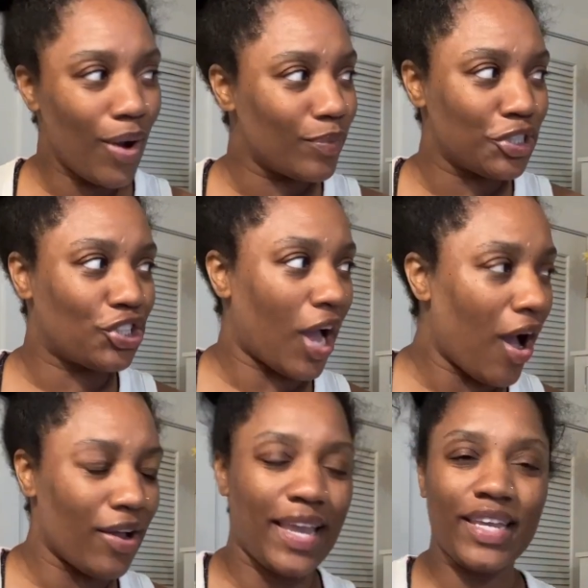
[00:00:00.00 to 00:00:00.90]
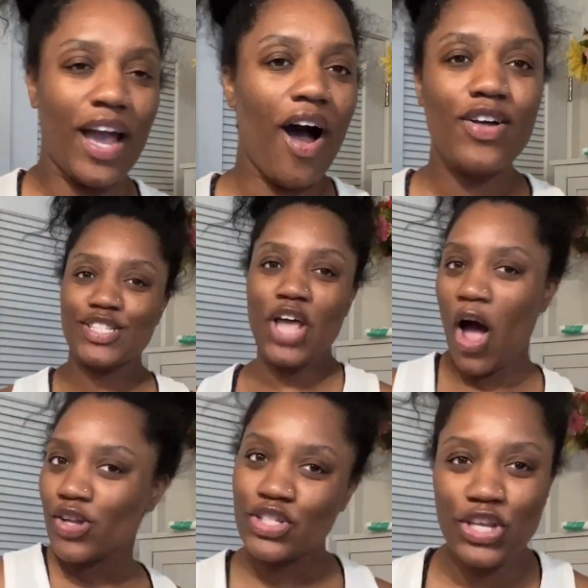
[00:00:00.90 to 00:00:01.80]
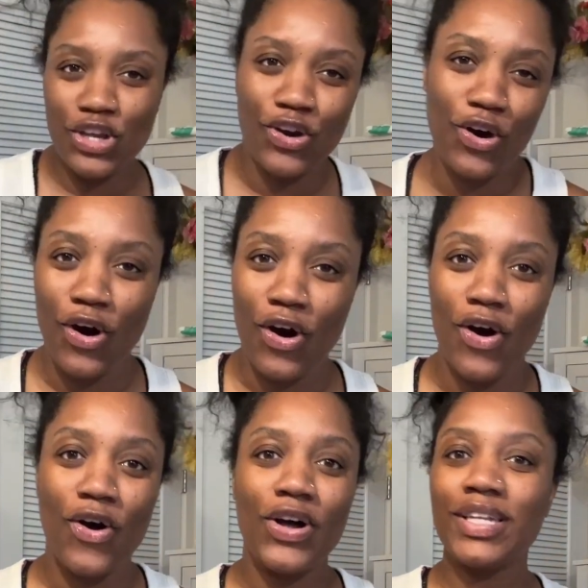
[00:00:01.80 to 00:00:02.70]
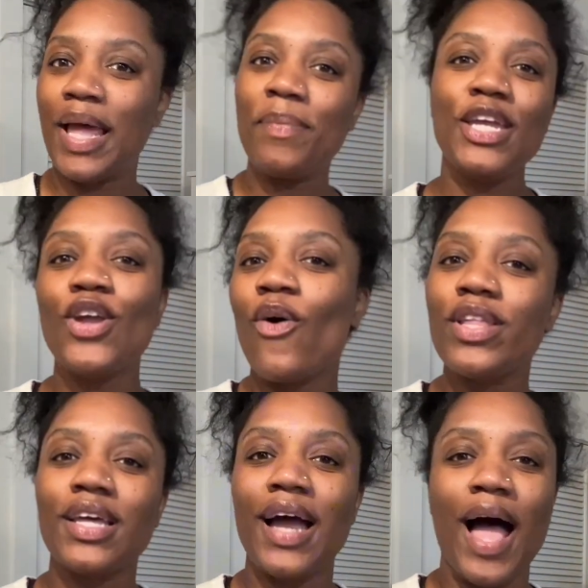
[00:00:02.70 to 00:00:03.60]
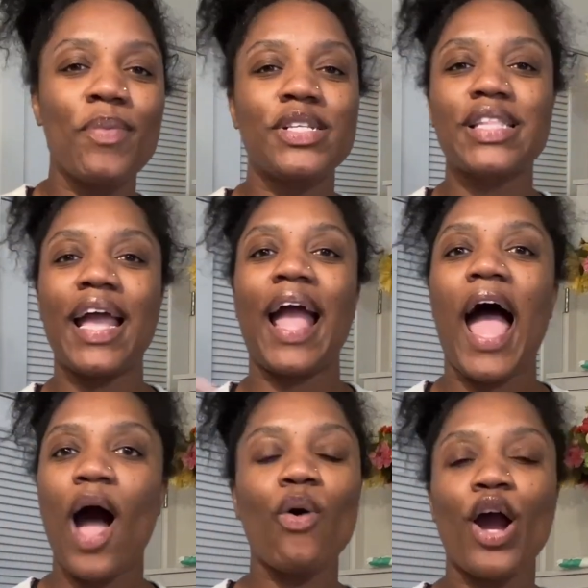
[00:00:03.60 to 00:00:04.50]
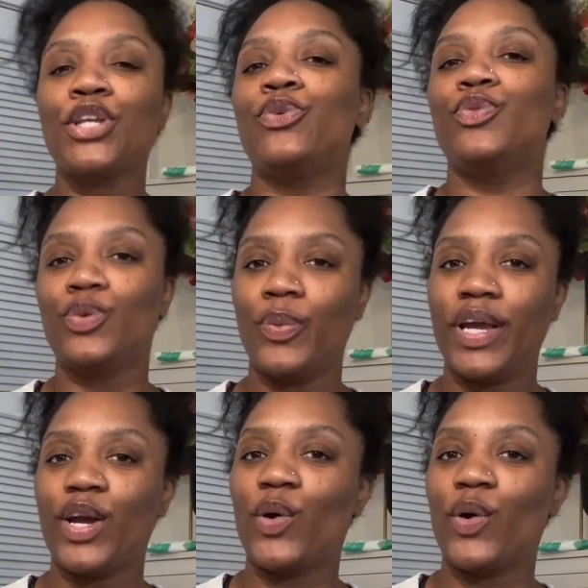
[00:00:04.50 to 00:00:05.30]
with y'all? Can y'all talk to your girl? Let me know in the comments, like, how are you doing,